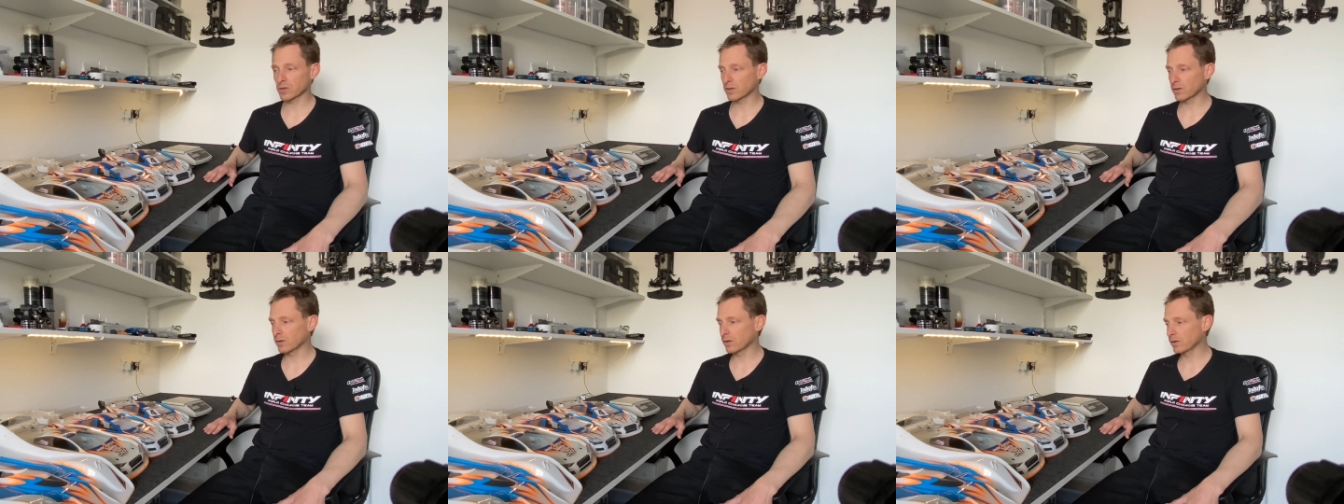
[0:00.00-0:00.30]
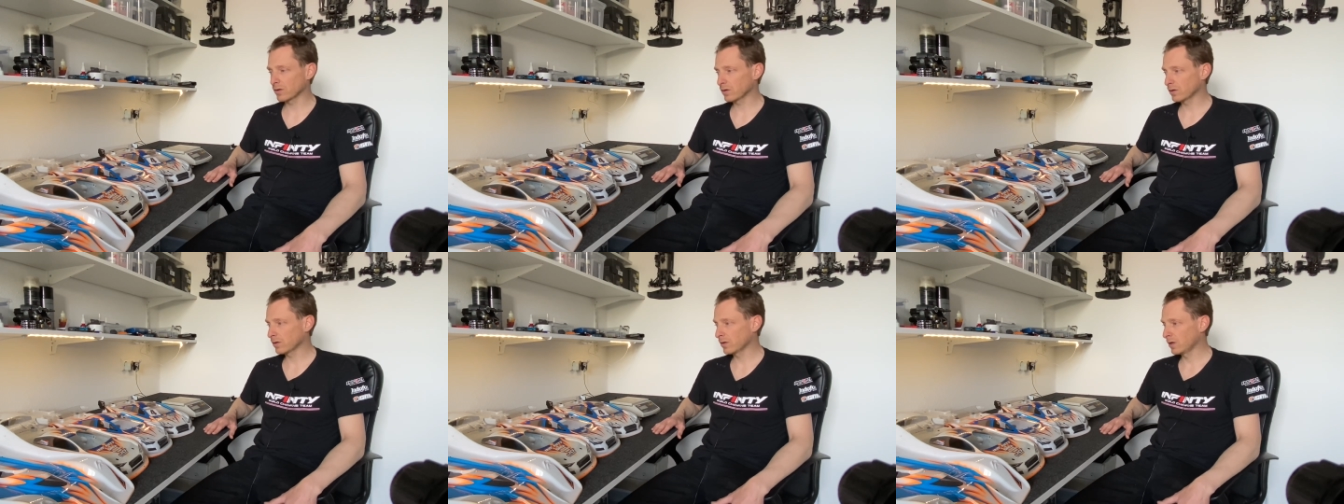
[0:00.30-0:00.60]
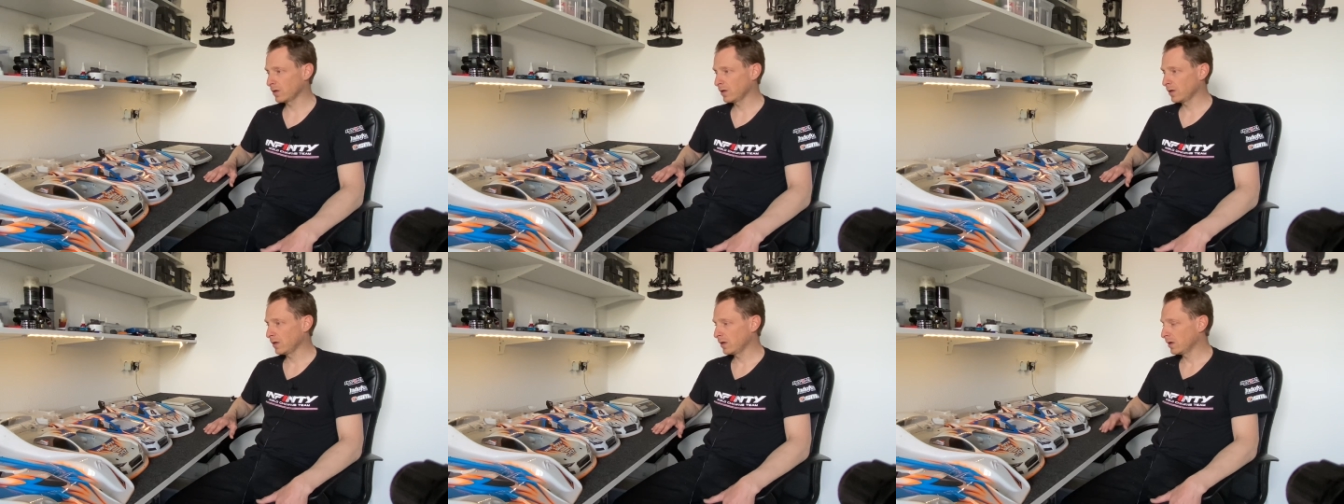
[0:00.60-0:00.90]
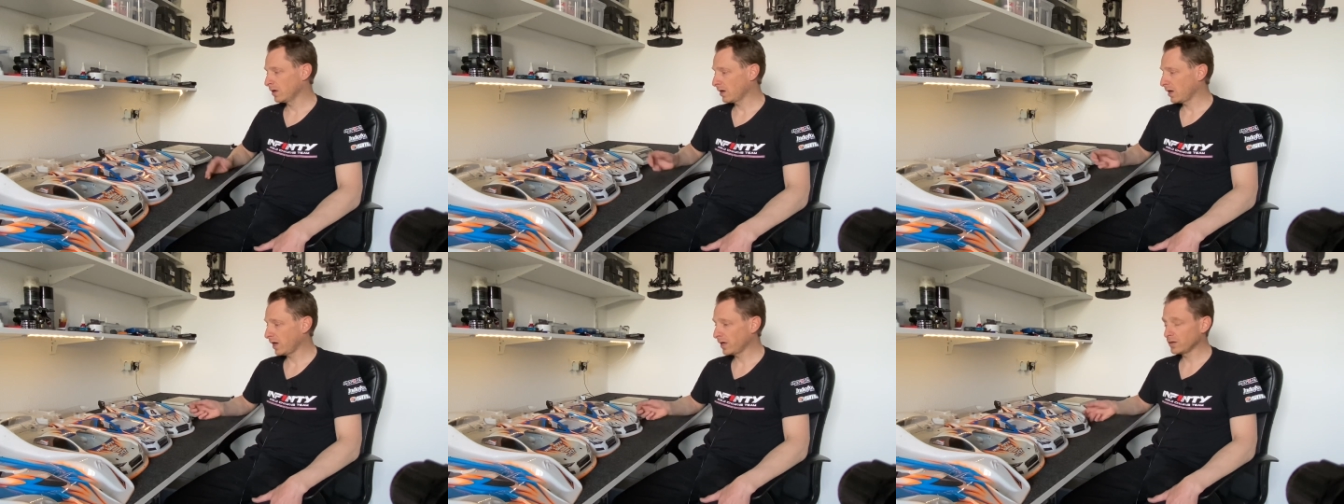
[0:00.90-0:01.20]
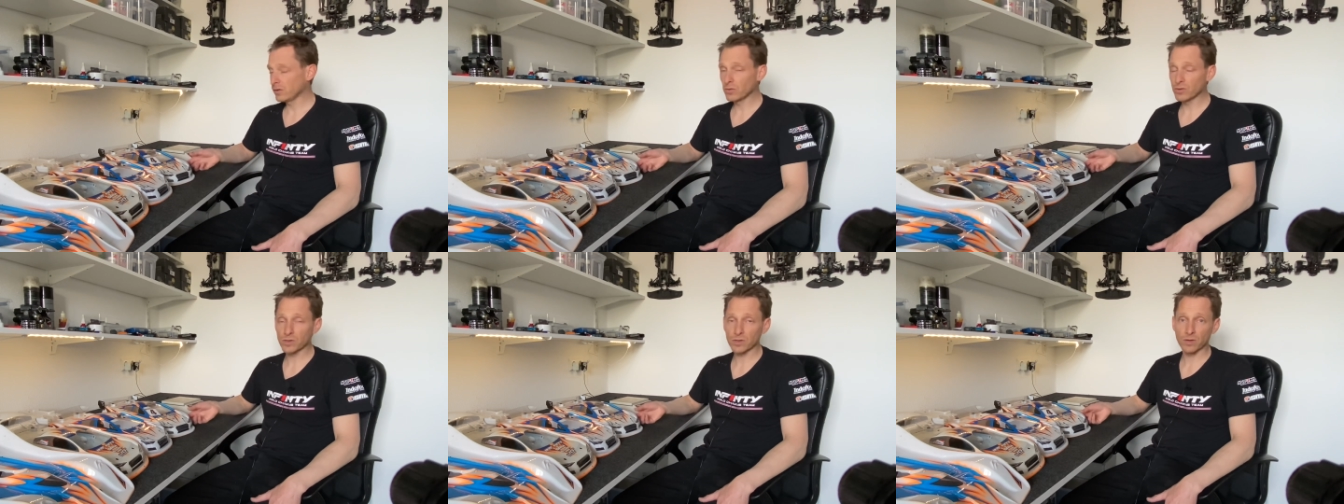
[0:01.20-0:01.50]
I
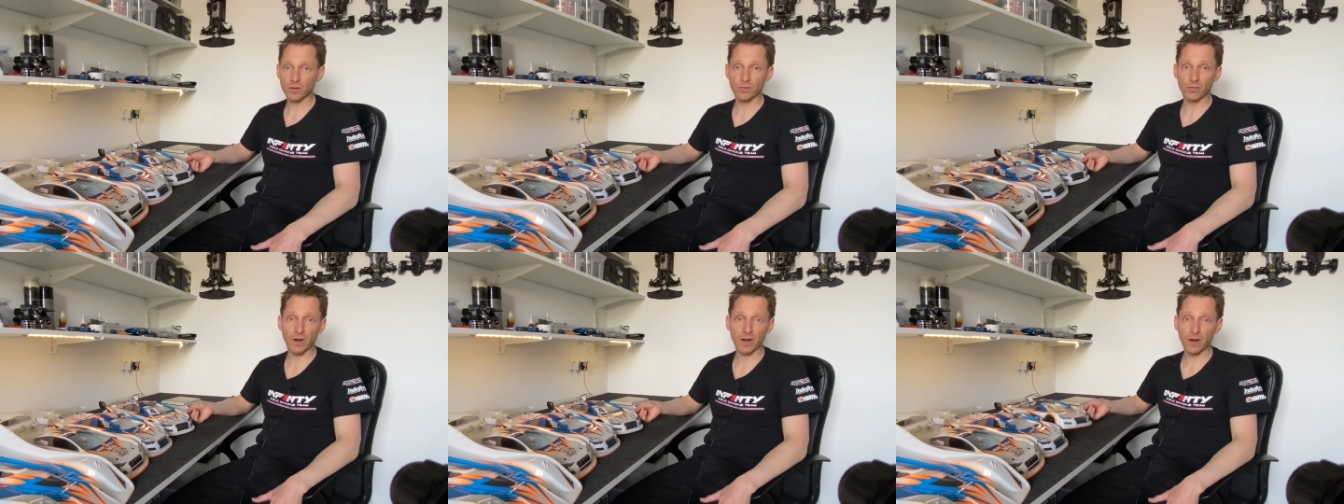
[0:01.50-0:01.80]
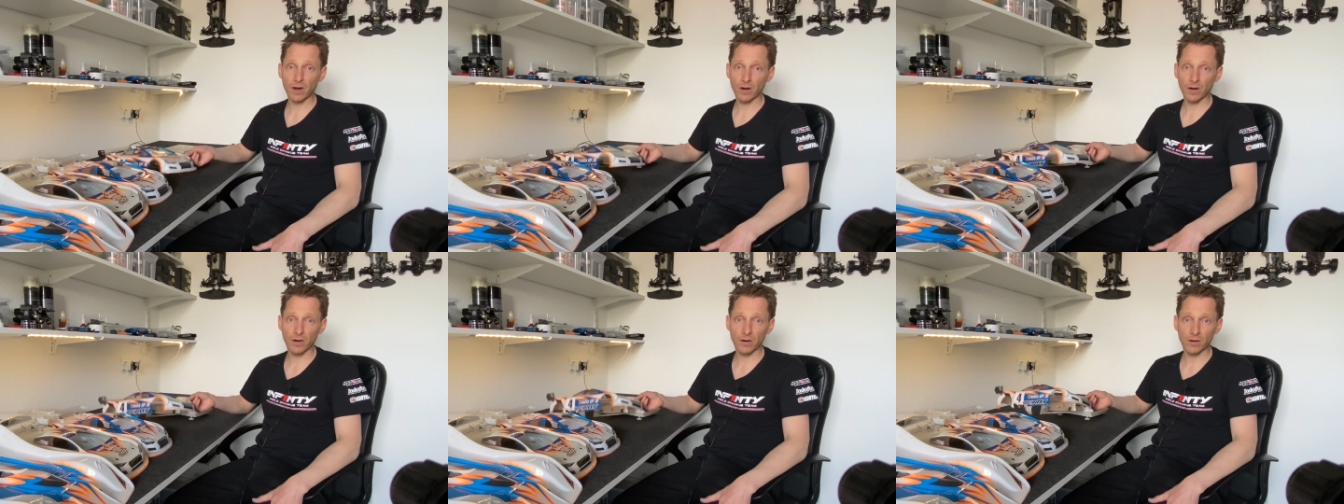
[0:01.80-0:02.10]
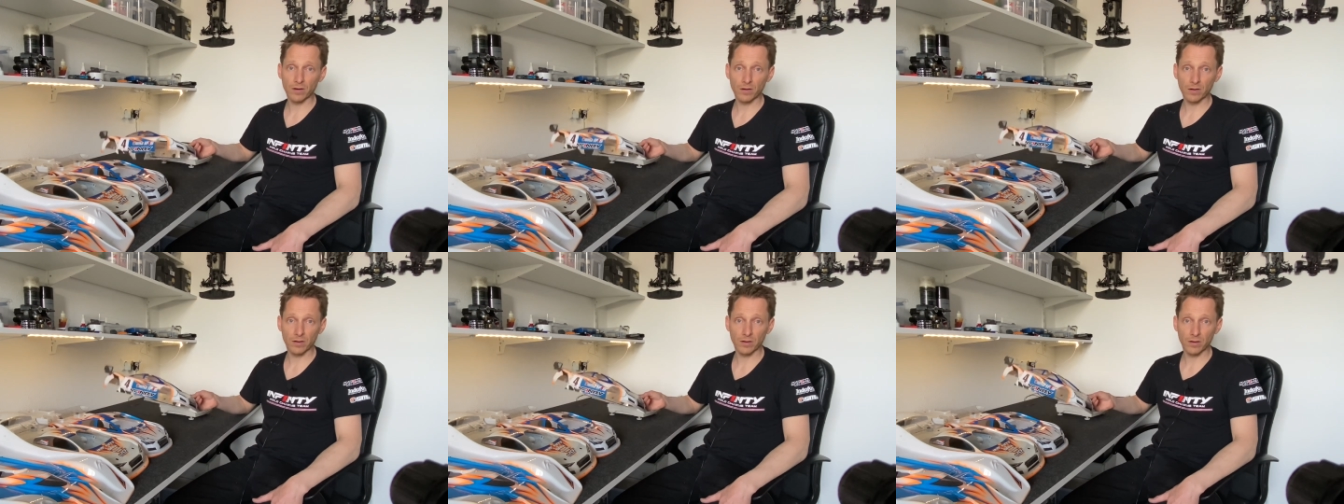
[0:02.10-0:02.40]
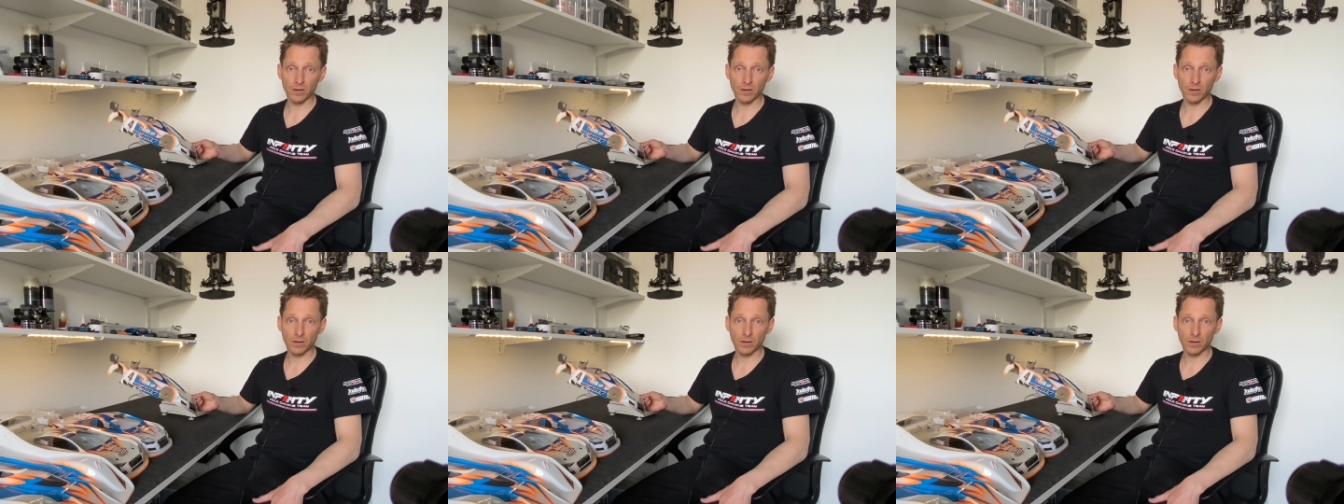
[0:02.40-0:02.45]
use a regular